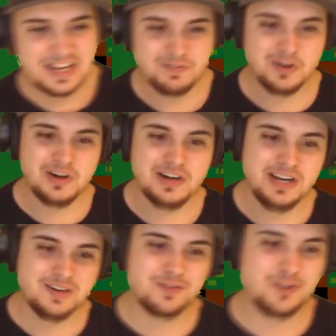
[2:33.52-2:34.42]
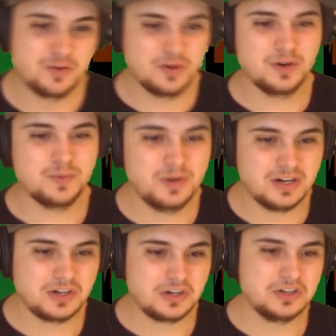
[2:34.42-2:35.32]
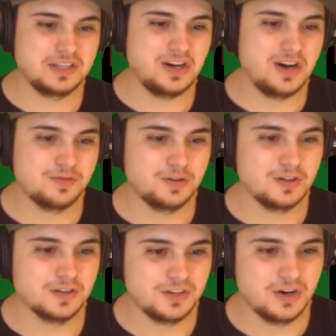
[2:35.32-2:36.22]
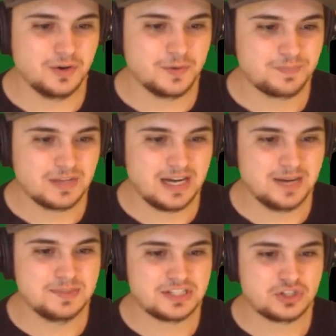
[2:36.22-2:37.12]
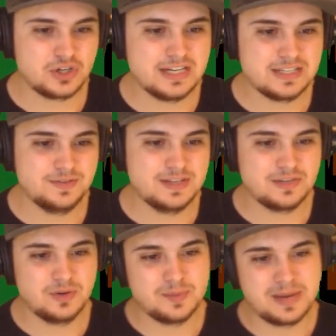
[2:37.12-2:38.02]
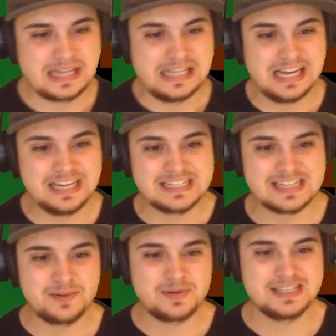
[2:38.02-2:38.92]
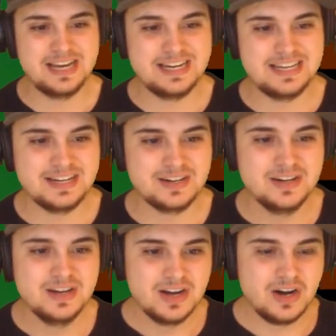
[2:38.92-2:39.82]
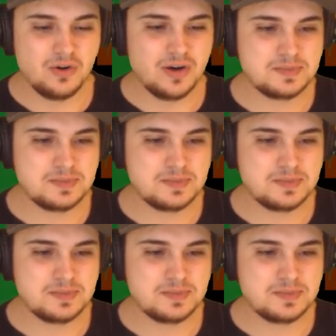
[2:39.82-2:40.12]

If you are here for a room, we are currently all full. No, I am just trying to visit one of my clients that reside here. Oh,